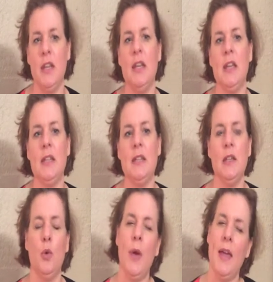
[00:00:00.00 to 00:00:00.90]
kids
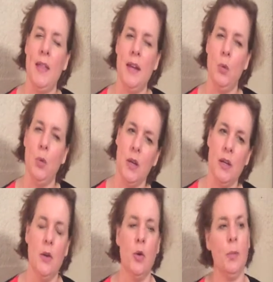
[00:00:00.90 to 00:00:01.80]
in a way that he
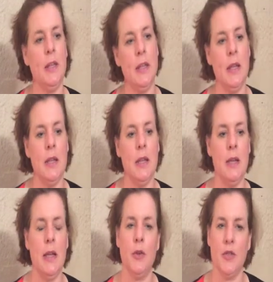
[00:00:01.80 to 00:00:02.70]
wouldn't normally get it
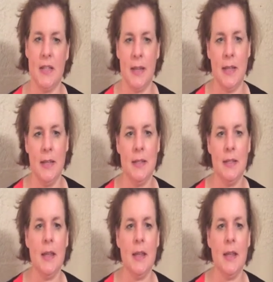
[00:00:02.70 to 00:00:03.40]
in other settings.